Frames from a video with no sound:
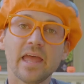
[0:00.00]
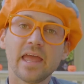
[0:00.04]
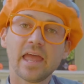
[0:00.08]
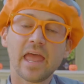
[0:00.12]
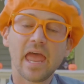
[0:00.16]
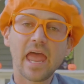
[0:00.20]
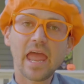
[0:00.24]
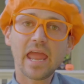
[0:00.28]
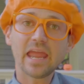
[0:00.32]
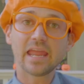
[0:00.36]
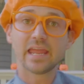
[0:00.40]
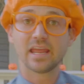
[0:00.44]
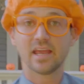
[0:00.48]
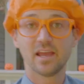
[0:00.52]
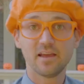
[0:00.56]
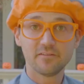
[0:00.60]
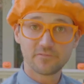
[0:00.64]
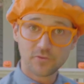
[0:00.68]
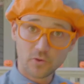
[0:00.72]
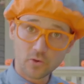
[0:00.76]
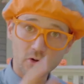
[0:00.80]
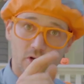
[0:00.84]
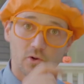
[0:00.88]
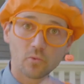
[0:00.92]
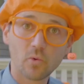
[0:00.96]
Hey, if
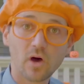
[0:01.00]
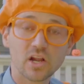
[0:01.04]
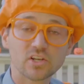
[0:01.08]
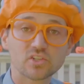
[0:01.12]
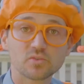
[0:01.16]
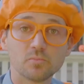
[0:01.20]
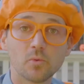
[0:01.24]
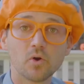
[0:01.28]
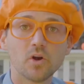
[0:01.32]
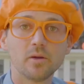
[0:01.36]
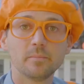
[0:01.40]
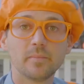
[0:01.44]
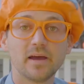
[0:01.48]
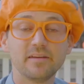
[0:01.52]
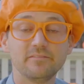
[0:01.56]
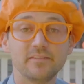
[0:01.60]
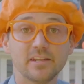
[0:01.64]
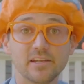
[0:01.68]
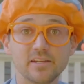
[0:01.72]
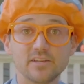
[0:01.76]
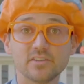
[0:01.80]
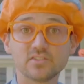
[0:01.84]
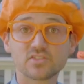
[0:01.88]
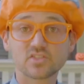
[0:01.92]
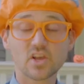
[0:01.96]
you want to watch more of my
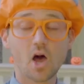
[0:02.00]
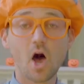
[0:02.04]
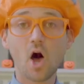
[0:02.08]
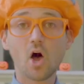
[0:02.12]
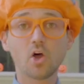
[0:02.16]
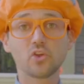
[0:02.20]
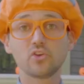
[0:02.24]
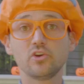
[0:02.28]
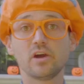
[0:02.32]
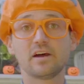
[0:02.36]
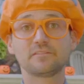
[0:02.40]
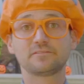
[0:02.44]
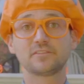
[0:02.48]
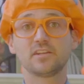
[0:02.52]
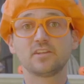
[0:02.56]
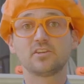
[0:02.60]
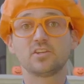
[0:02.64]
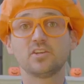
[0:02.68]
videos, all you have to